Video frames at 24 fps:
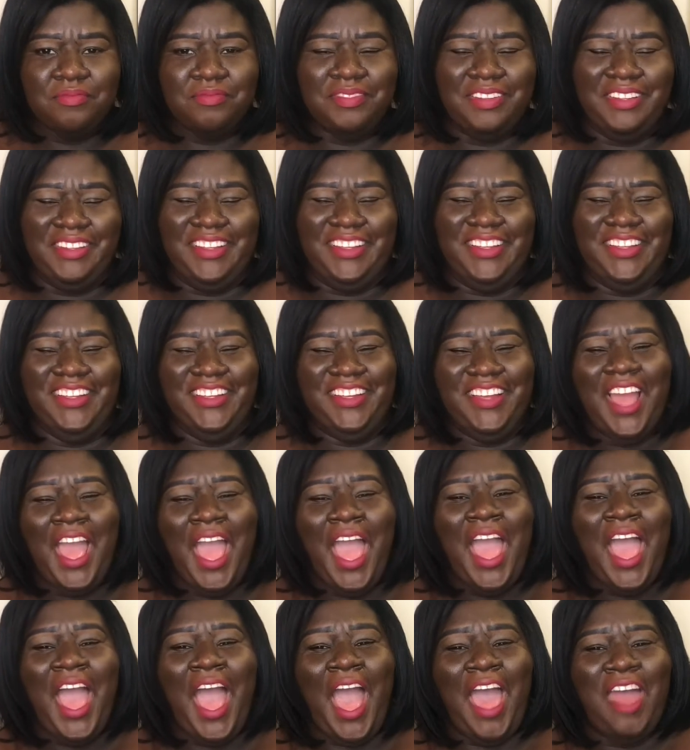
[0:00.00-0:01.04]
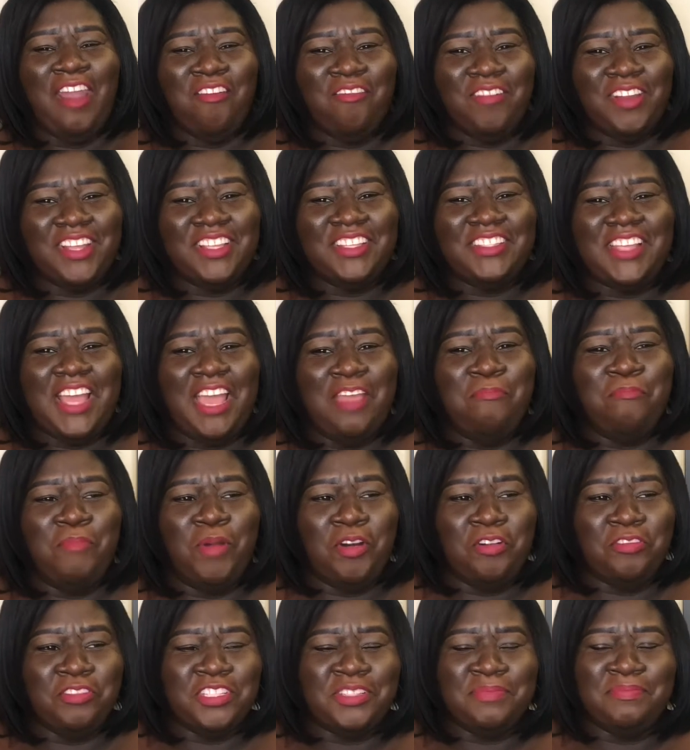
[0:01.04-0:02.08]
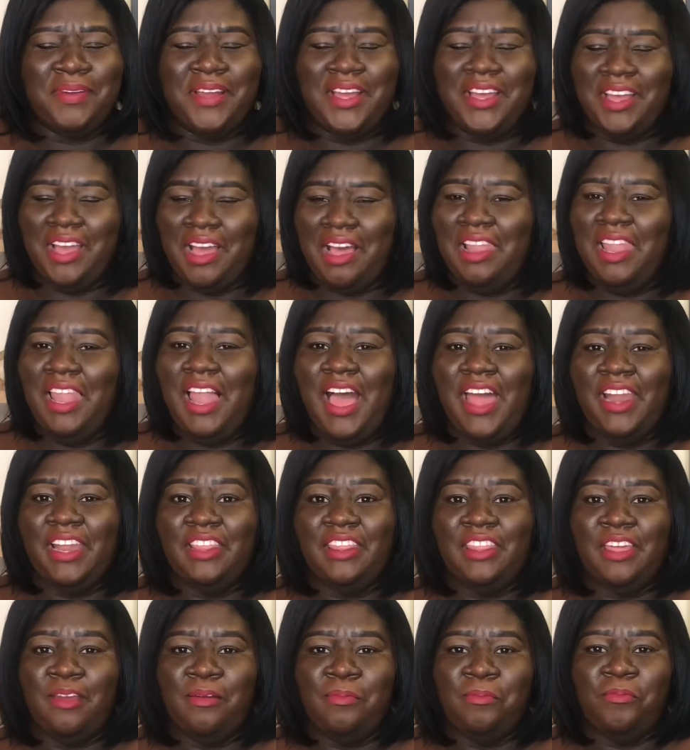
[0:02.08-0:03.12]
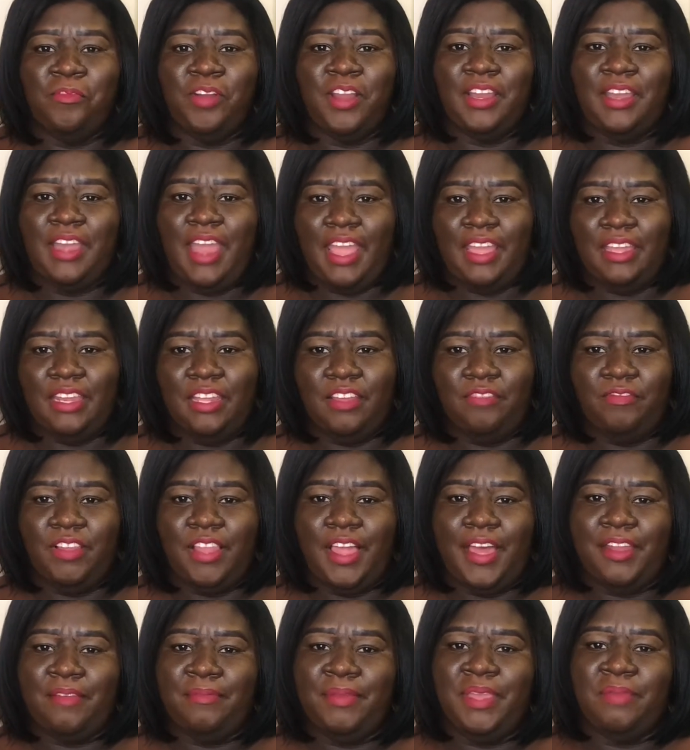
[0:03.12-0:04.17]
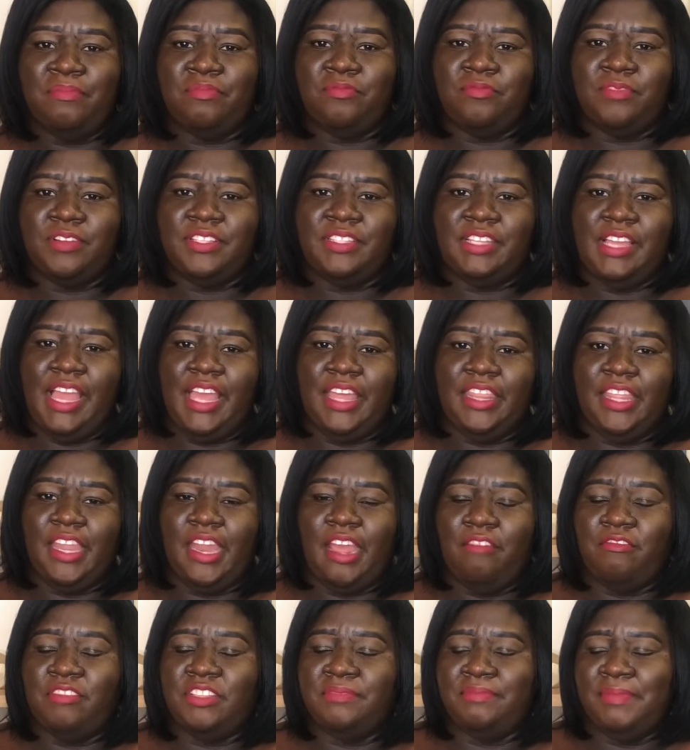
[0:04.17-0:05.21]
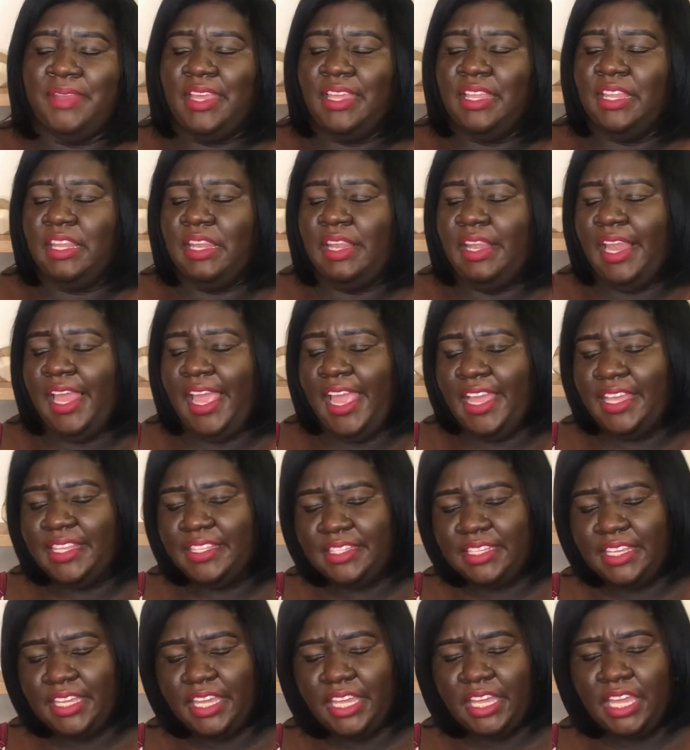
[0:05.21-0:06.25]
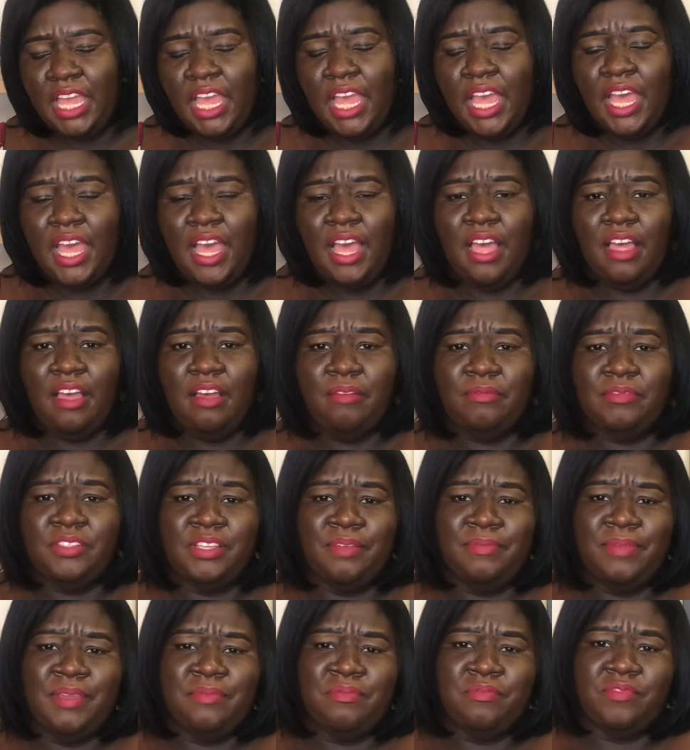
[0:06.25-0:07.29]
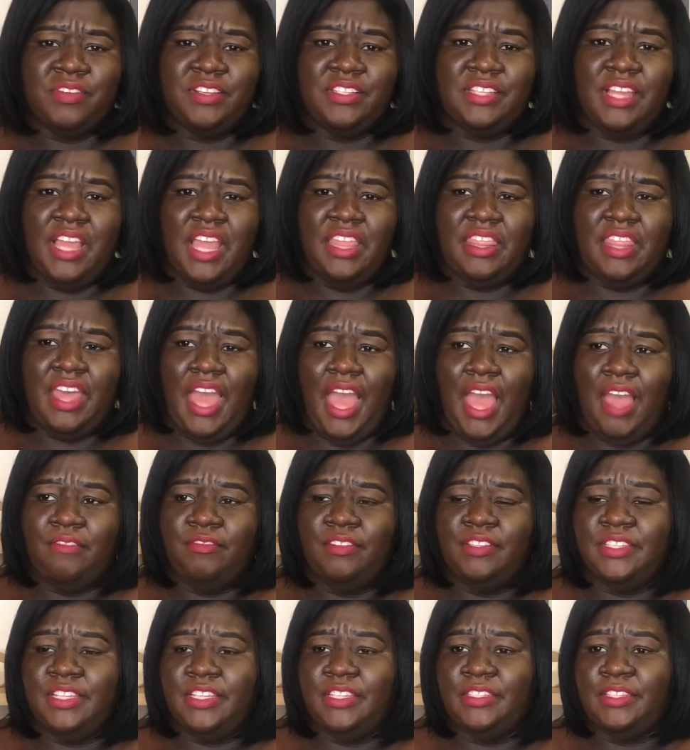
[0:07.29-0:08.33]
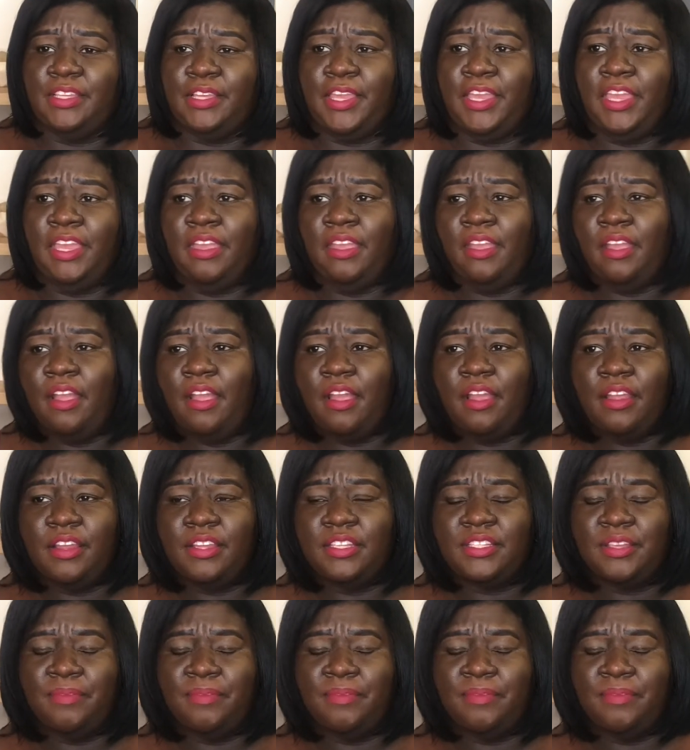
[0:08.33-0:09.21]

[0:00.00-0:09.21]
I don't want to say most, but a lot of them were negative. A lot of people were saying that I was being lazy. Um, some people were saying that I was insecure.